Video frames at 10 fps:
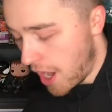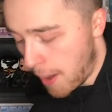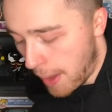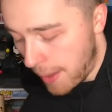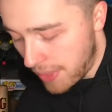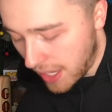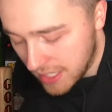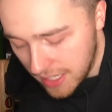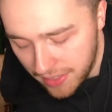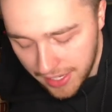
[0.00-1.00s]
I'm
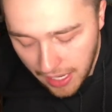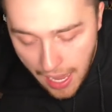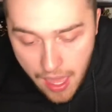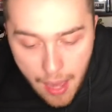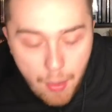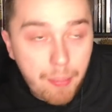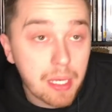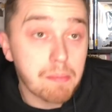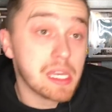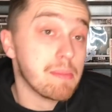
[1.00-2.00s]
a
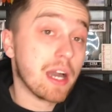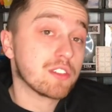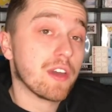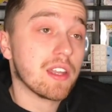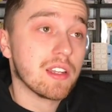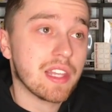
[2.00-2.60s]
big Mickey Mouse fan.